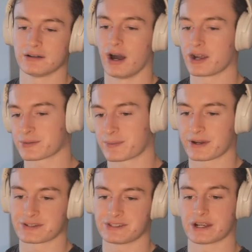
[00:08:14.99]

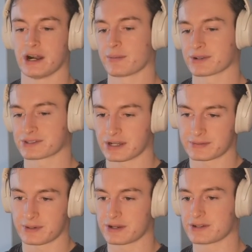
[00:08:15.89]
entrepreneurs e-commerce
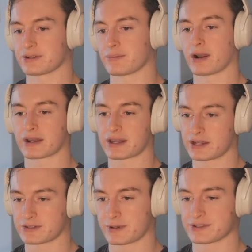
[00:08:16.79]
entrepreneurs or marketing
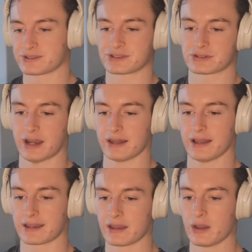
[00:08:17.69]
entrepreneurs and just try to like